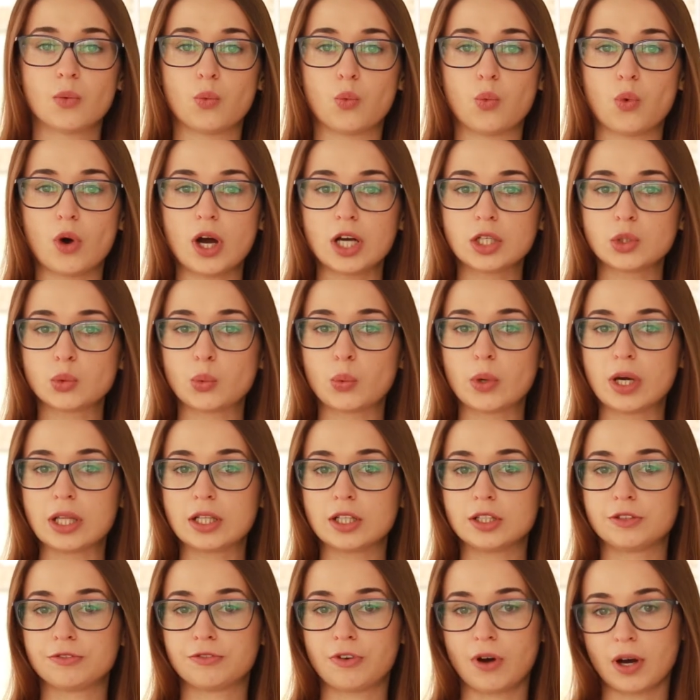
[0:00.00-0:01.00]
what
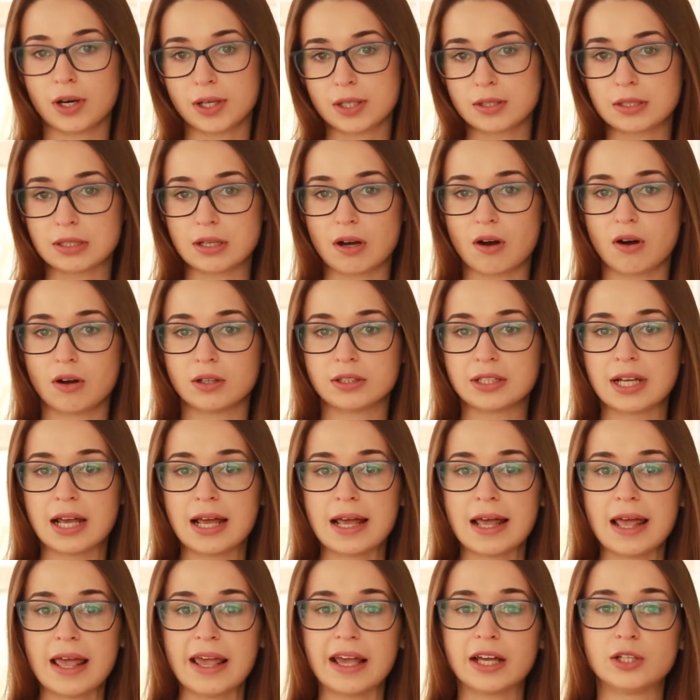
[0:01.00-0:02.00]
will it focus on,
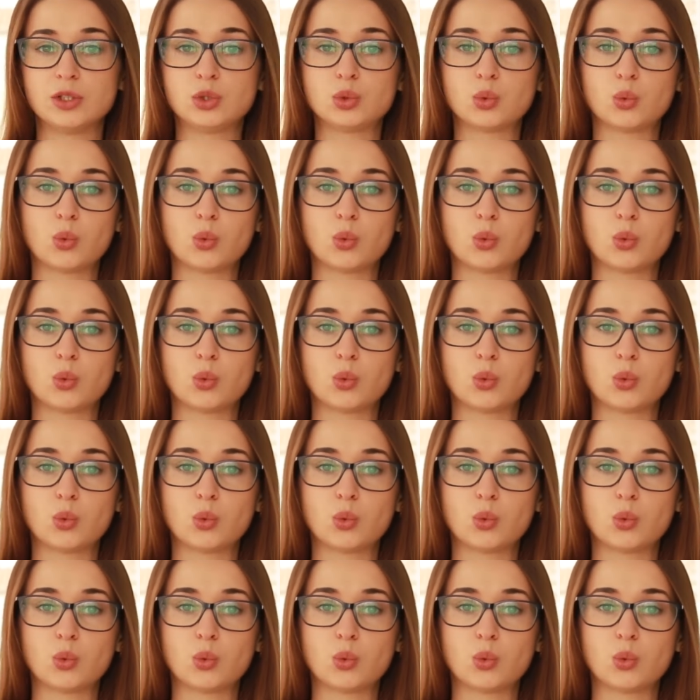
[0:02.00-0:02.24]
and